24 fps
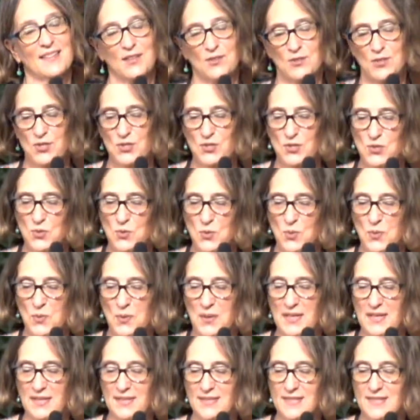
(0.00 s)

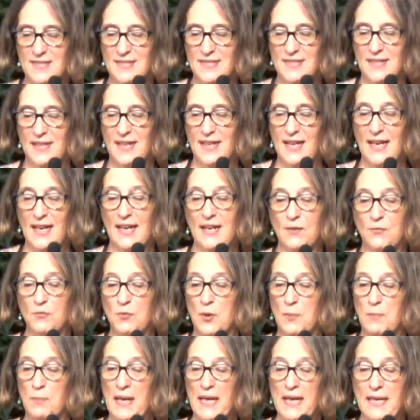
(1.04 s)
stories, and if we're
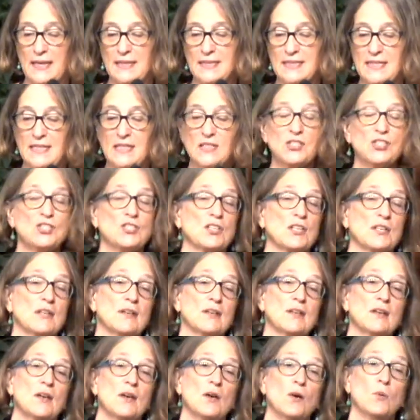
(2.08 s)
paying attention,
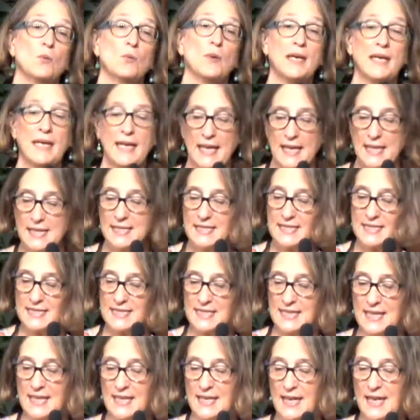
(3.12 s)
we can
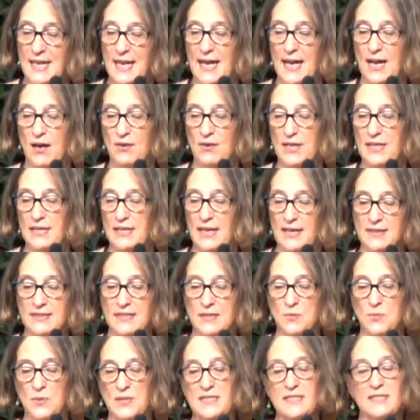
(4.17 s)
see how connected
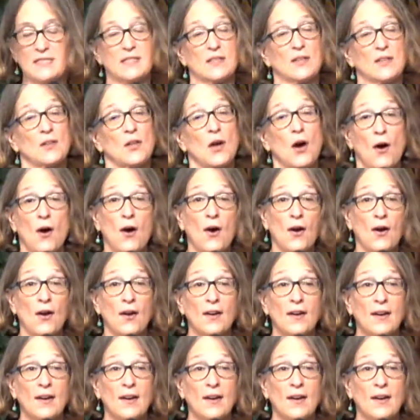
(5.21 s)
we still are.